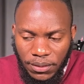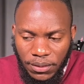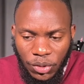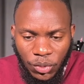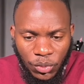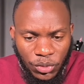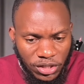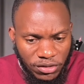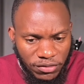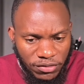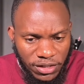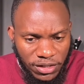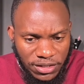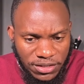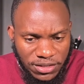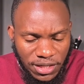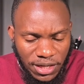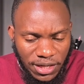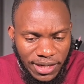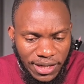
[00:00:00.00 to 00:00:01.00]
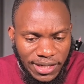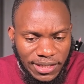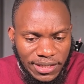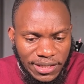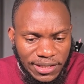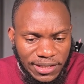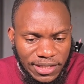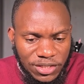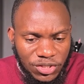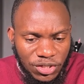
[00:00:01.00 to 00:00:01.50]
Good evening, sir. Kindly
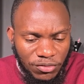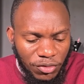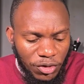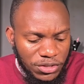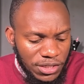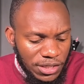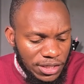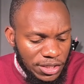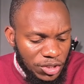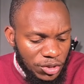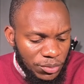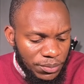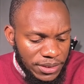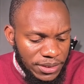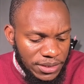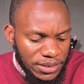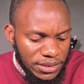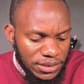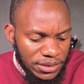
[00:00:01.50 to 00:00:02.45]
raise your voice a little bit.